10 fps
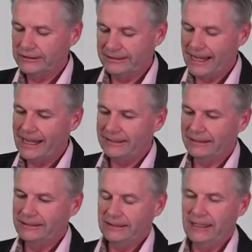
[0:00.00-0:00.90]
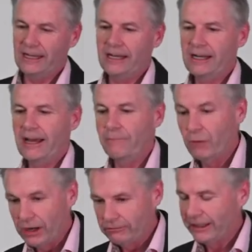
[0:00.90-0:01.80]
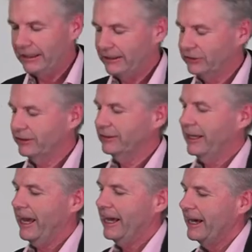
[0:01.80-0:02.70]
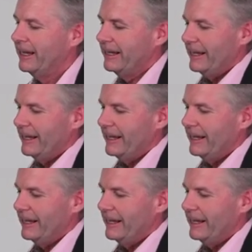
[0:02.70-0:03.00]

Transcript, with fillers: started, uh, in my recollection, uh,